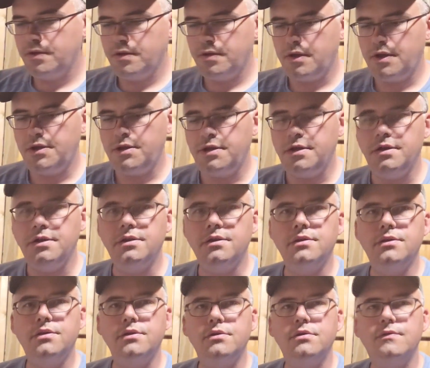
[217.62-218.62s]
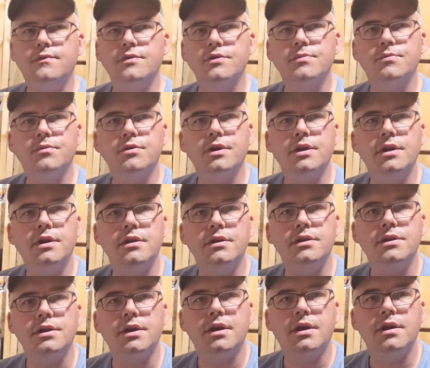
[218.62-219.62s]
I did the overspray on
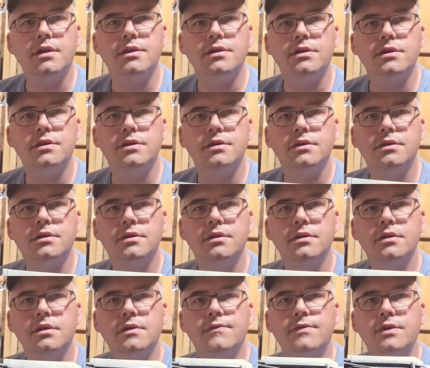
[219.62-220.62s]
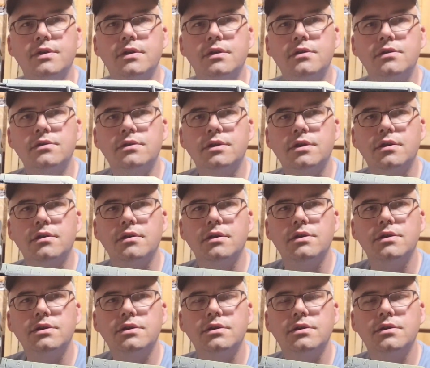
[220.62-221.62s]
the sides of the
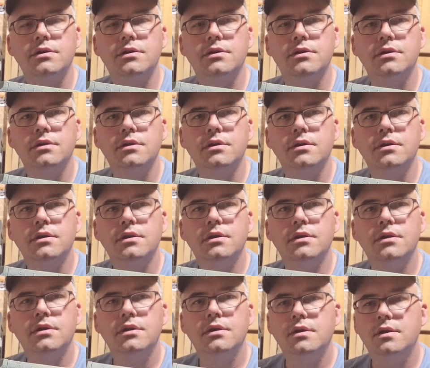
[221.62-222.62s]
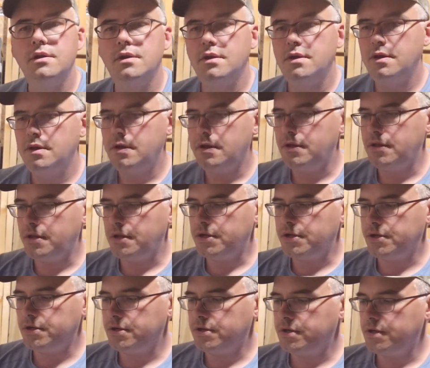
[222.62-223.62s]
undercarriage, and that
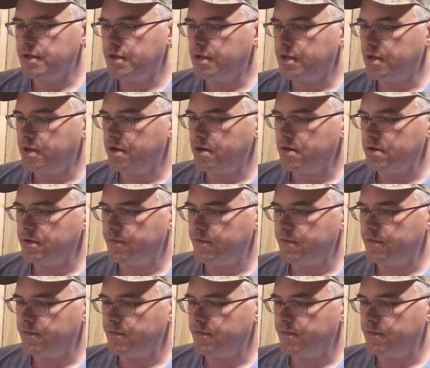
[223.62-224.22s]
should take care